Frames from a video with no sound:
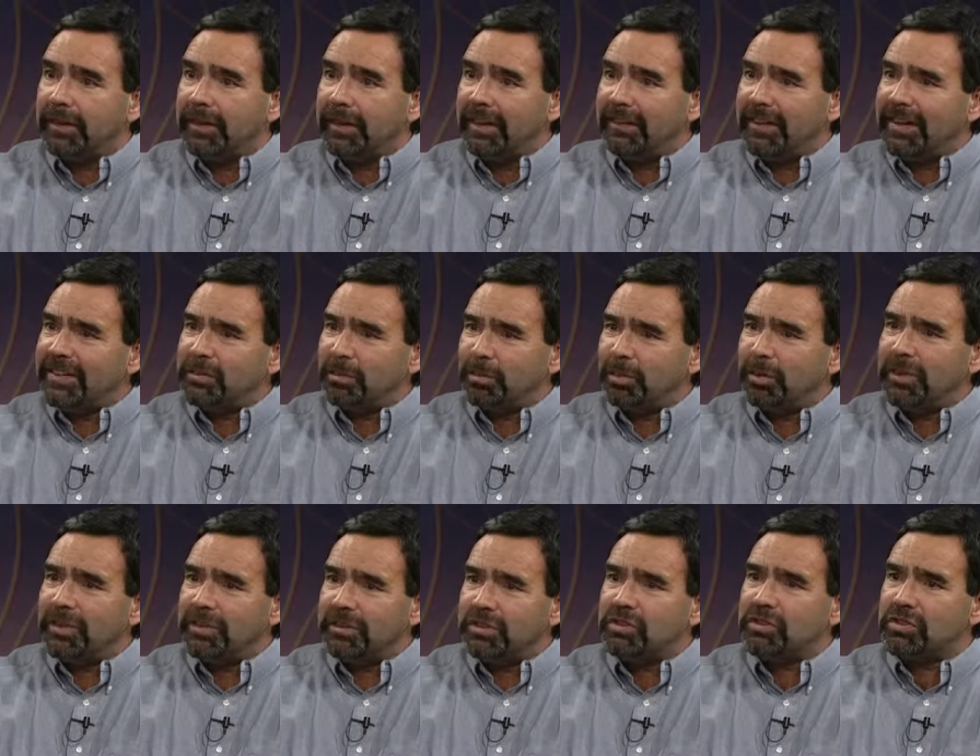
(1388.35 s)
and that's a
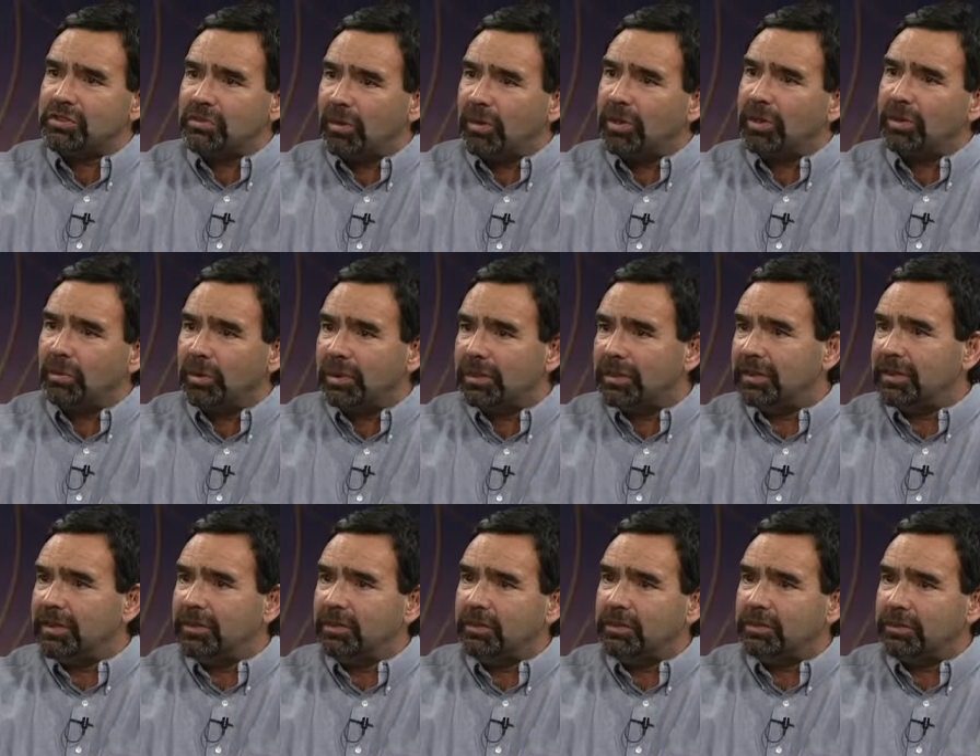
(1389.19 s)
pretty strong word to
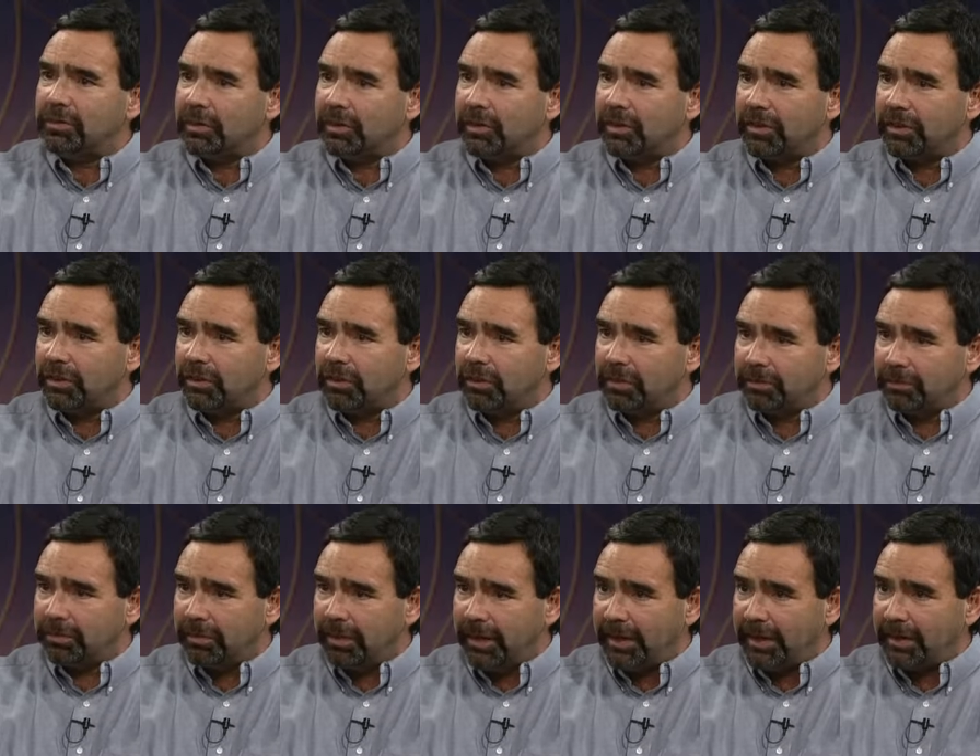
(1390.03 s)
use for you know a
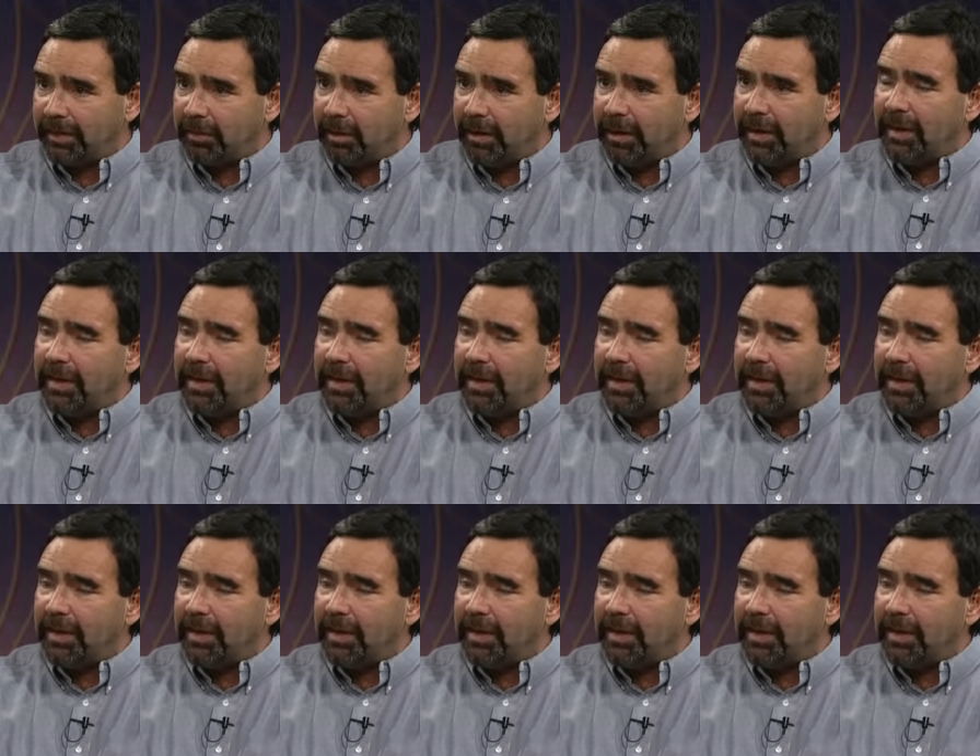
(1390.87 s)
friend.